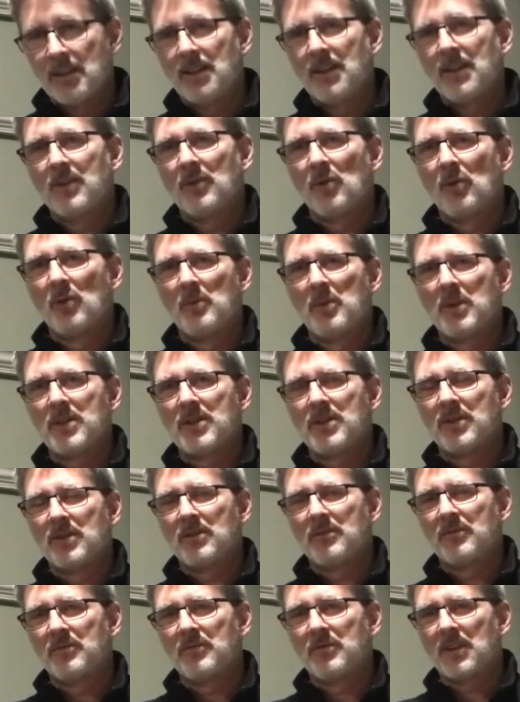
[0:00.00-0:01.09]
in a whole bunch
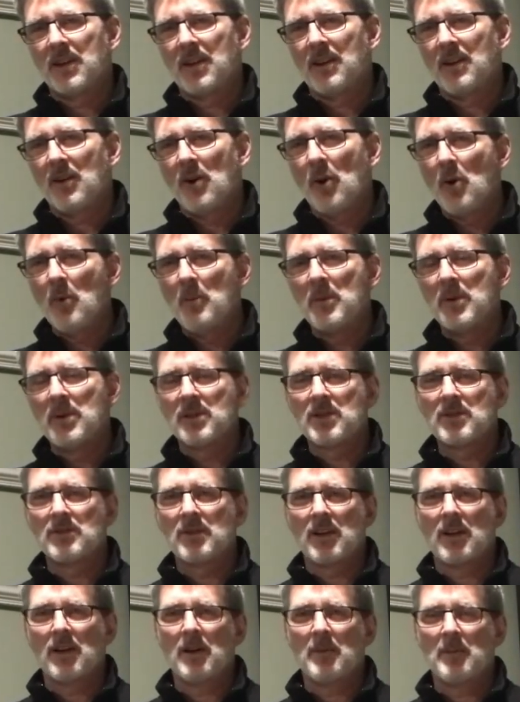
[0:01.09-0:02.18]
of open
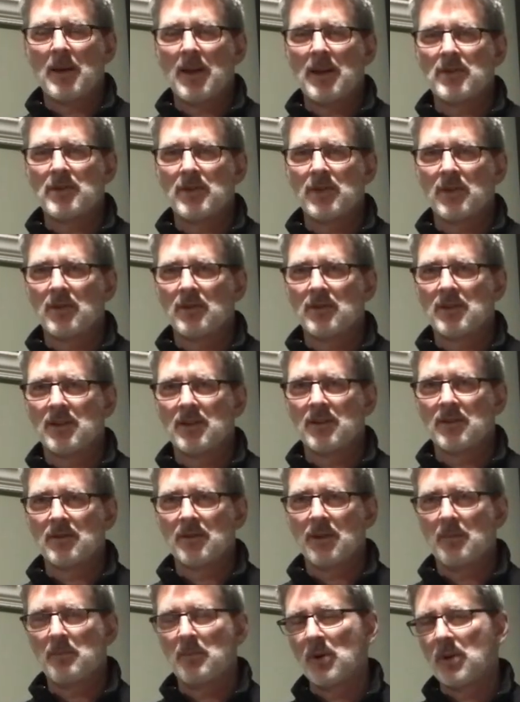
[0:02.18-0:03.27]
string arpeggios, there's
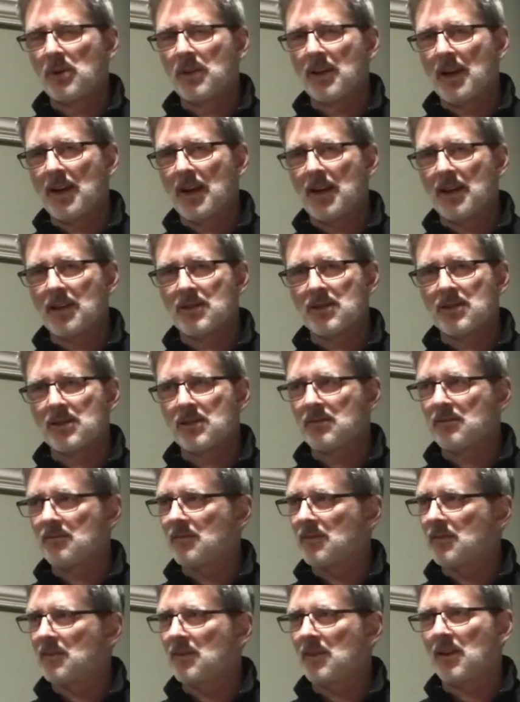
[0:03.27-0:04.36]
a book that has
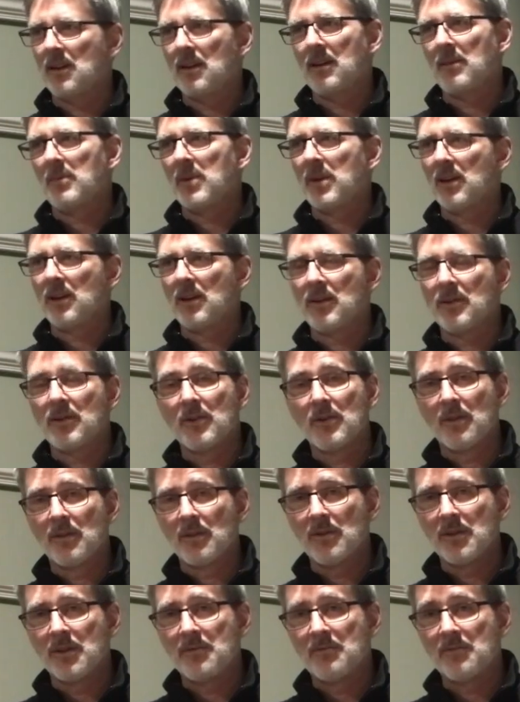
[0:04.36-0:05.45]
about
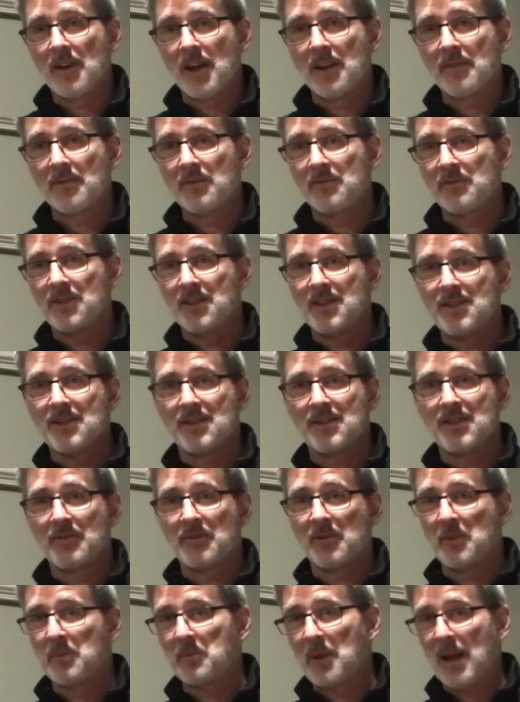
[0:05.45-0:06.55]
135 of these
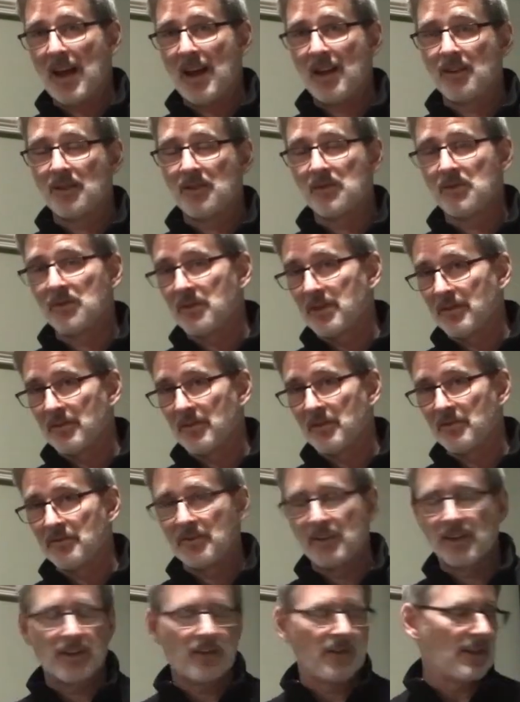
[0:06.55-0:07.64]
different patterns with different
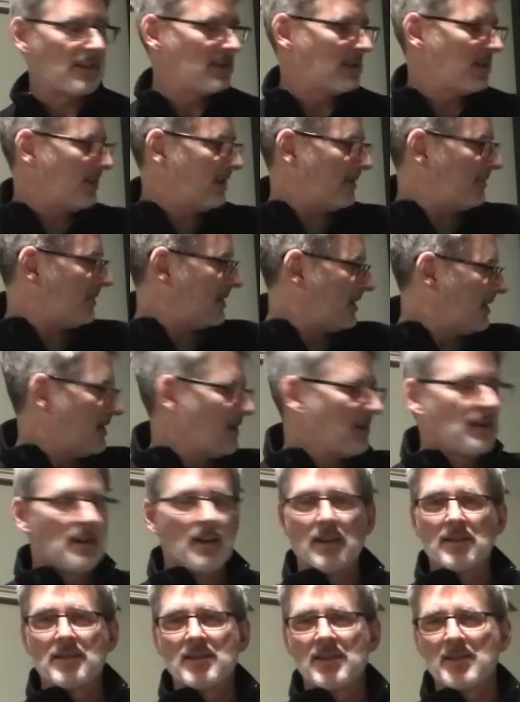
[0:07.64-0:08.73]
fingerings in them.
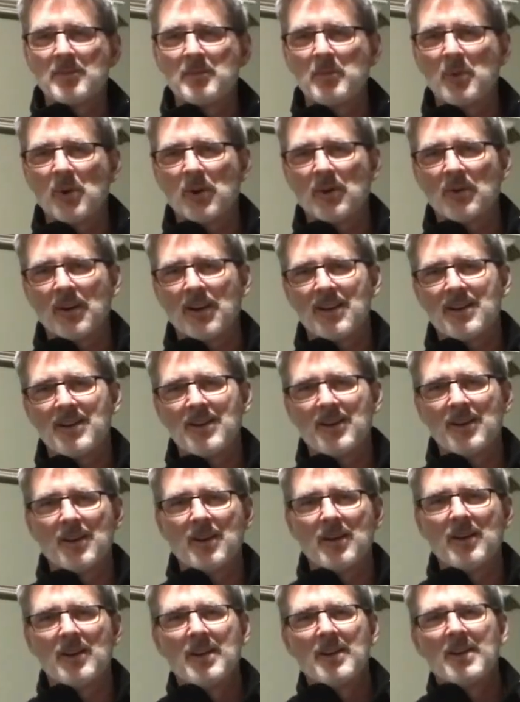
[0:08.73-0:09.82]
It's this book right here
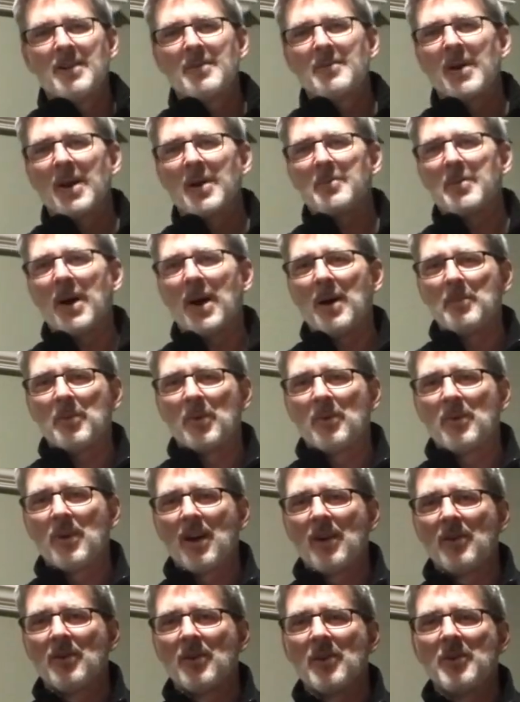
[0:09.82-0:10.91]
by
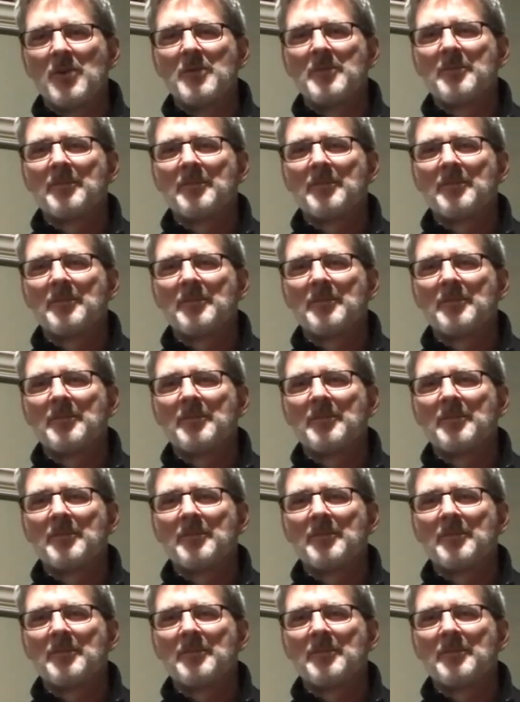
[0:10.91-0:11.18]
Papararo.